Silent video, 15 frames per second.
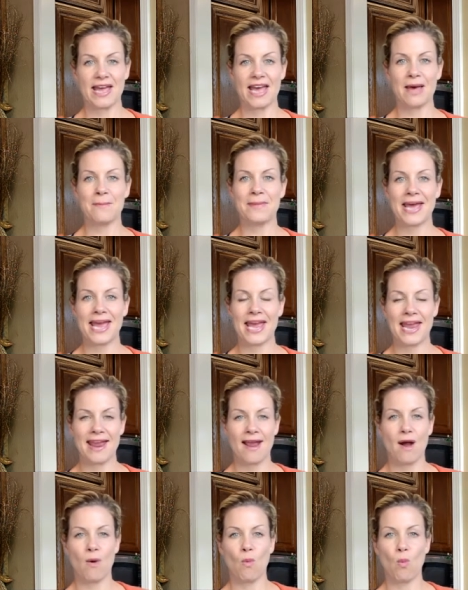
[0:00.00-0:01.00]

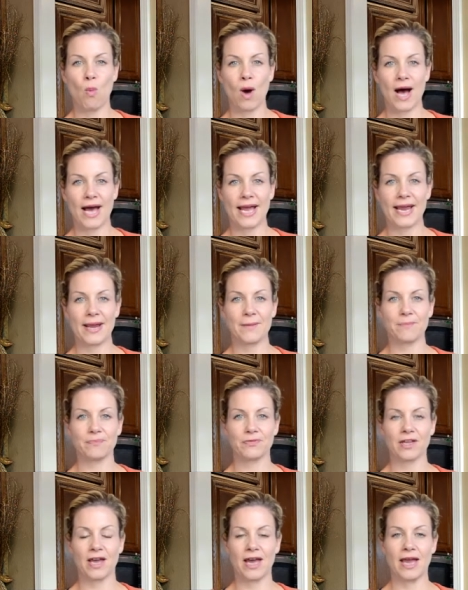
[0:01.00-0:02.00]
M-A-Y,
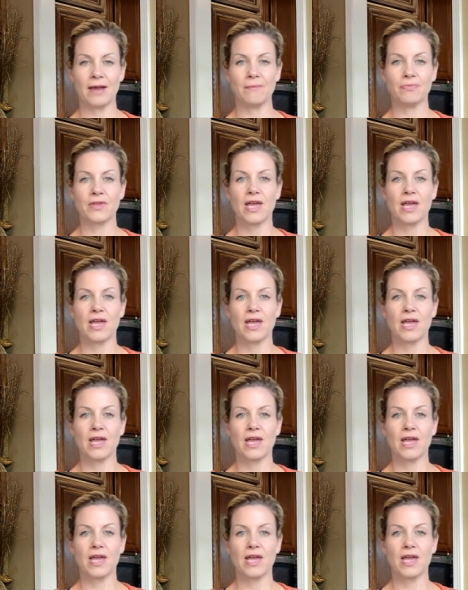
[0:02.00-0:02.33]
okay?